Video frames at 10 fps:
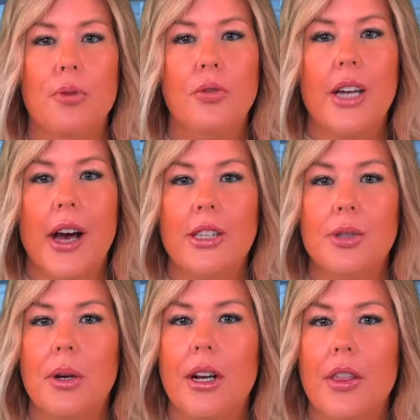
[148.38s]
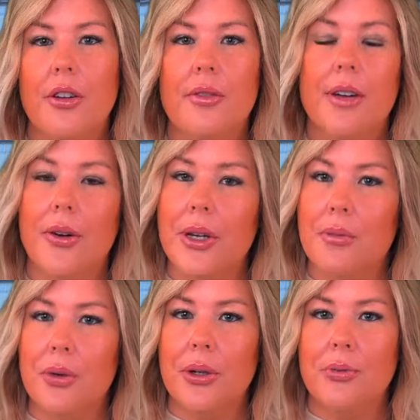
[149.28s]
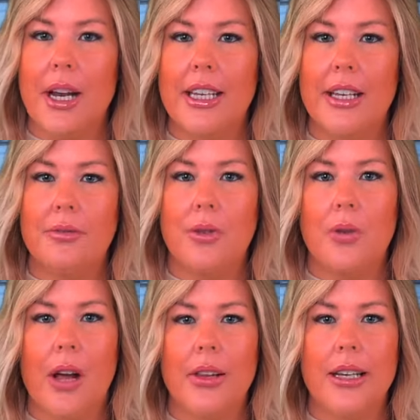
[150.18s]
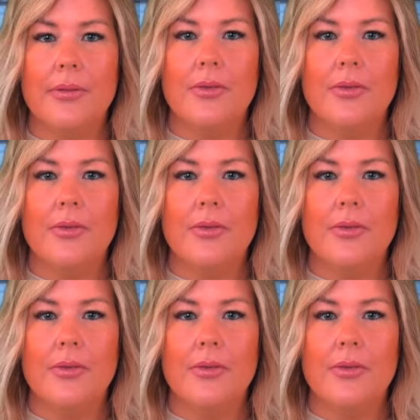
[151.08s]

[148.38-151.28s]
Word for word: Moving on to another very important ranking for Raleigh,